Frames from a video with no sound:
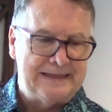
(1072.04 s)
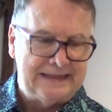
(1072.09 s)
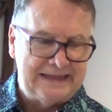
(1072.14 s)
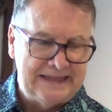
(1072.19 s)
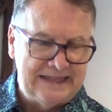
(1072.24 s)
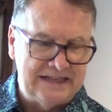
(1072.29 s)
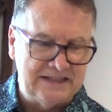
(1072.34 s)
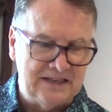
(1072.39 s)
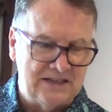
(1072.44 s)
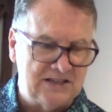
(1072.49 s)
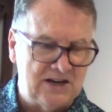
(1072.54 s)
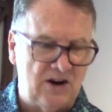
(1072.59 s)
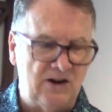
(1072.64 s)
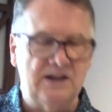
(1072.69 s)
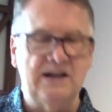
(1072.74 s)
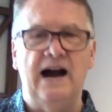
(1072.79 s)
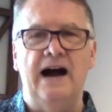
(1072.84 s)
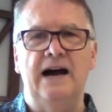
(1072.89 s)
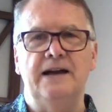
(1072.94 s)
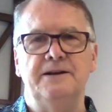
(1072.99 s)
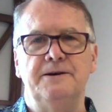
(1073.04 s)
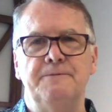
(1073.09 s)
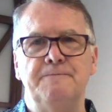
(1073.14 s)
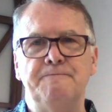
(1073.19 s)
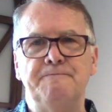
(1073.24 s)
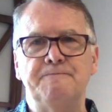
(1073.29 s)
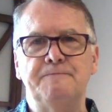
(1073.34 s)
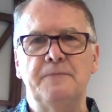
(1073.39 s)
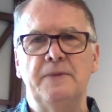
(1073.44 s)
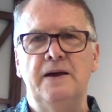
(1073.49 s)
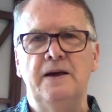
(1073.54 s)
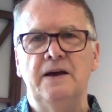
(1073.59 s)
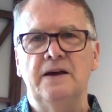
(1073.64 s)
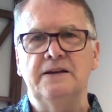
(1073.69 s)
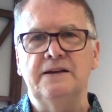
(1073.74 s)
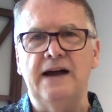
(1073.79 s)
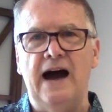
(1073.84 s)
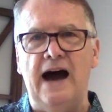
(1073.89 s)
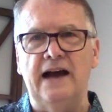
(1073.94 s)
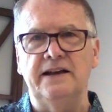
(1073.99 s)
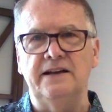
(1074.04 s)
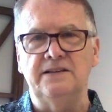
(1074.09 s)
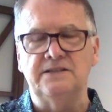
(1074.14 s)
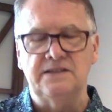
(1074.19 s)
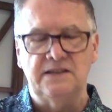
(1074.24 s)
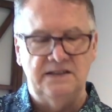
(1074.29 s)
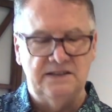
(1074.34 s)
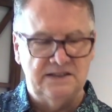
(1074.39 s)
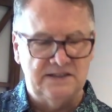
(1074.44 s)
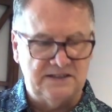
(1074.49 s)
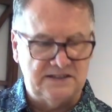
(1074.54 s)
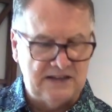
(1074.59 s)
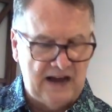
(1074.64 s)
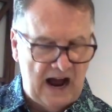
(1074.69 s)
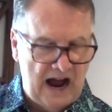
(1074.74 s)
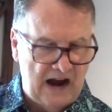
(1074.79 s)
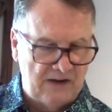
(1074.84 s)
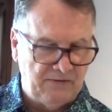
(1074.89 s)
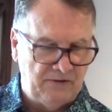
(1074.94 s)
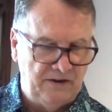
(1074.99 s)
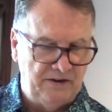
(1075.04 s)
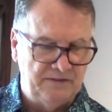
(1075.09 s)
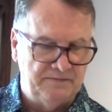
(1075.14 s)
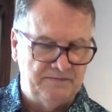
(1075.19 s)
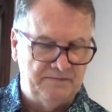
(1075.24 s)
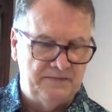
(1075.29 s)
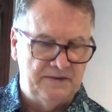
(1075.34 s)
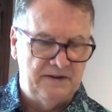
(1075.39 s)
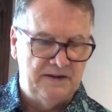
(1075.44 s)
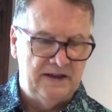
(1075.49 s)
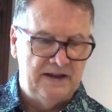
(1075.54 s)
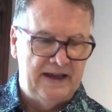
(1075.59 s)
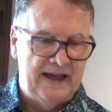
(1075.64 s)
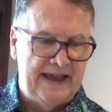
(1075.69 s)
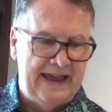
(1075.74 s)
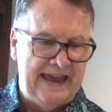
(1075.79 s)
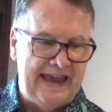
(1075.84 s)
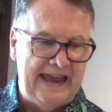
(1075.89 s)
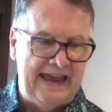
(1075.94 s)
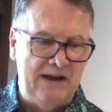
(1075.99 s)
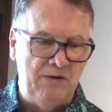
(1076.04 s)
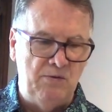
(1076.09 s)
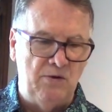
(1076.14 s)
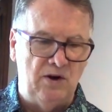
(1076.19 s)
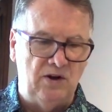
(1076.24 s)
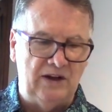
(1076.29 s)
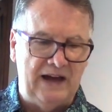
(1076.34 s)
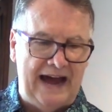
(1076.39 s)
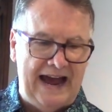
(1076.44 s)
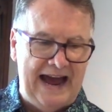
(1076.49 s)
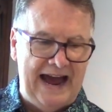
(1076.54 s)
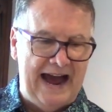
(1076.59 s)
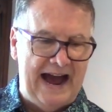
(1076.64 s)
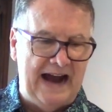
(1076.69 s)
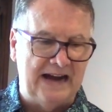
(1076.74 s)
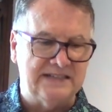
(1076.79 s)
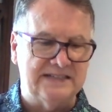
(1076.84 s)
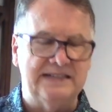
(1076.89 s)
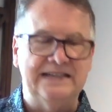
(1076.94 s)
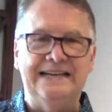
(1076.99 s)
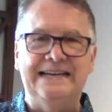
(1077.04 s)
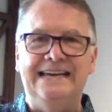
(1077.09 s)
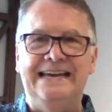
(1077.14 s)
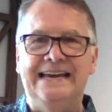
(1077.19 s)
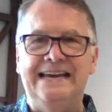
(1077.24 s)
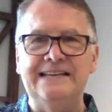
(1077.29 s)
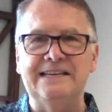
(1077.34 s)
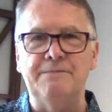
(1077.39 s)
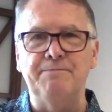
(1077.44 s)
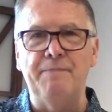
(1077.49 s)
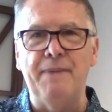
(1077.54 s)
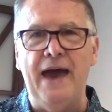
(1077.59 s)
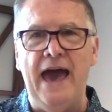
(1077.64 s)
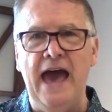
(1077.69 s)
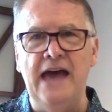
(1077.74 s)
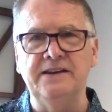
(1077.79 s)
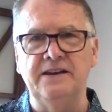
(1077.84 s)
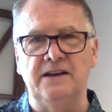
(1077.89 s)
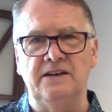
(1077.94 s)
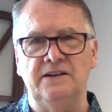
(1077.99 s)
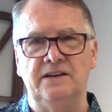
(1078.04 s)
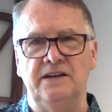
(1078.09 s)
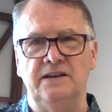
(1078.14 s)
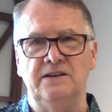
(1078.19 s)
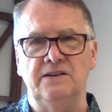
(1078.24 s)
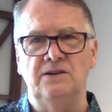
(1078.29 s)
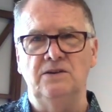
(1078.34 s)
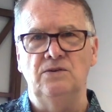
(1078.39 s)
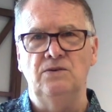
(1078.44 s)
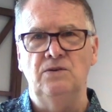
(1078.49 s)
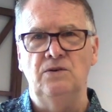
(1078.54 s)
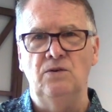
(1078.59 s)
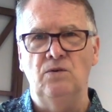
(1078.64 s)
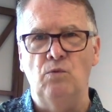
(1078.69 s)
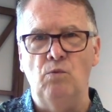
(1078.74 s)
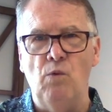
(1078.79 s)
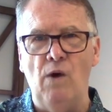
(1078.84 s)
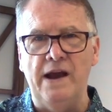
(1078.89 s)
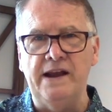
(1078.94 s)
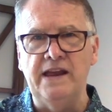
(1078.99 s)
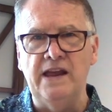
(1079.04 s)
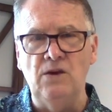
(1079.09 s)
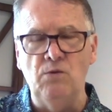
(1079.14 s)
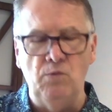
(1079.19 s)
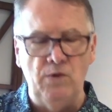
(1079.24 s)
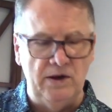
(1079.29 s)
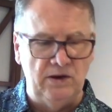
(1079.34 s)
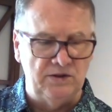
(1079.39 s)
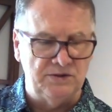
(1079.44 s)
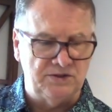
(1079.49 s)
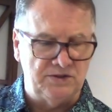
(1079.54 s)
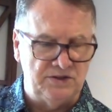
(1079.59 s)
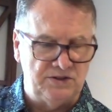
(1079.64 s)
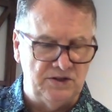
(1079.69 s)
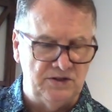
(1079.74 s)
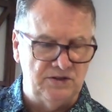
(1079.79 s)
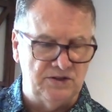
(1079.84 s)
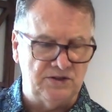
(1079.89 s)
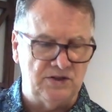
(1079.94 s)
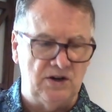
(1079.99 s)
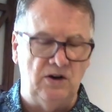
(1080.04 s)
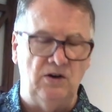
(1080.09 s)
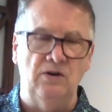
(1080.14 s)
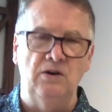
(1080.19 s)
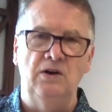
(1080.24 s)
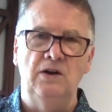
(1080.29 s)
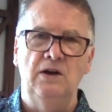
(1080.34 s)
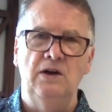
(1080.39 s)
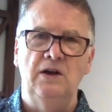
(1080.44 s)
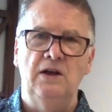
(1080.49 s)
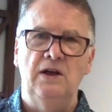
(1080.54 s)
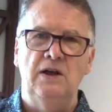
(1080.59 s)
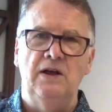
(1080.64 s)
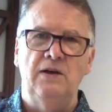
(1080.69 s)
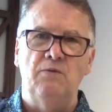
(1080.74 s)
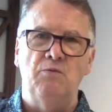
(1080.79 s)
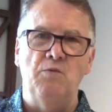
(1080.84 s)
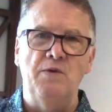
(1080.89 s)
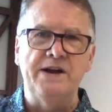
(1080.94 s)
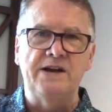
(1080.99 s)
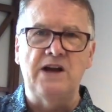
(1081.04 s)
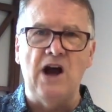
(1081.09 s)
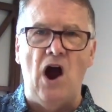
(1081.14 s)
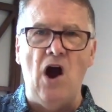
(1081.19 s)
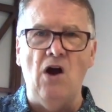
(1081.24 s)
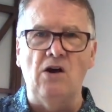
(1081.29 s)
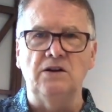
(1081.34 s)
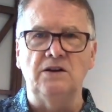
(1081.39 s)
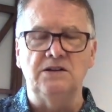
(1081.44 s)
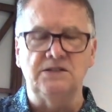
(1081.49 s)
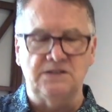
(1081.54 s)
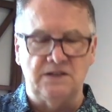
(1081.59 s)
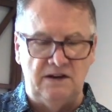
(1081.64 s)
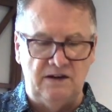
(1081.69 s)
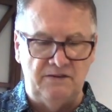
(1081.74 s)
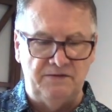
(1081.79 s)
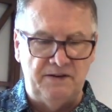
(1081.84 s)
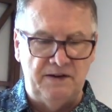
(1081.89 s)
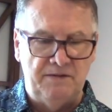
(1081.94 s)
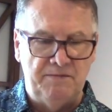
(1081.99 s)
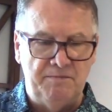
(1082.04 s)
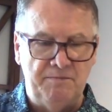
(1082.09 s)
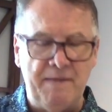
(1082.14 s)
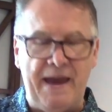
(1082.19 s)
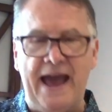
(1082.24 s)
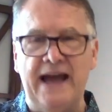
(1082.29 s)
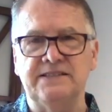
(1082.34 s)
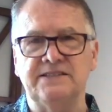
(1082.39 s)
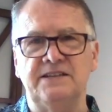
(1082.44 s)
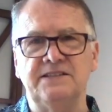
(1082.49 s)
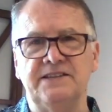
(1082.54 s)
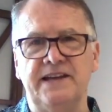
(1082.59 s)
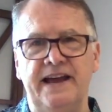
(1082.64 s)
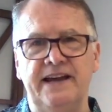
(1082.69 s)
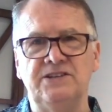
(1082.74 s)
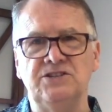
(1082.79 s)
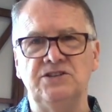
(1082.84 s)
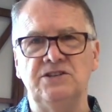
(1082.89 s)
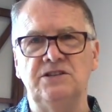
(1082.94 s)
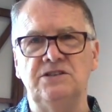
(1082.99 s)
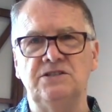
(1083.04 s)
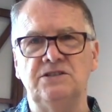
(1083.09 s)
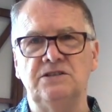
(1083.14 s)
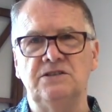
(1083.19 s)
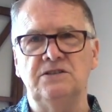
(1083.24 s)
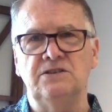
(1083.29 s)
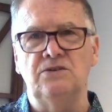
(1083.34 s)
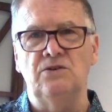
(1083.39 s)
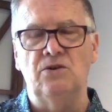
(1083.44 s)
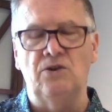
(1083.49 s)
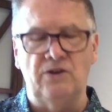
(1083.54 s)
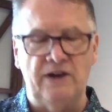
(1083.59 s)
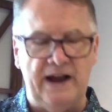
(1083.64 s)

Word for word: This is our God. God is sovereign. He will act independently when he wills to do so, regardless of man's intentions or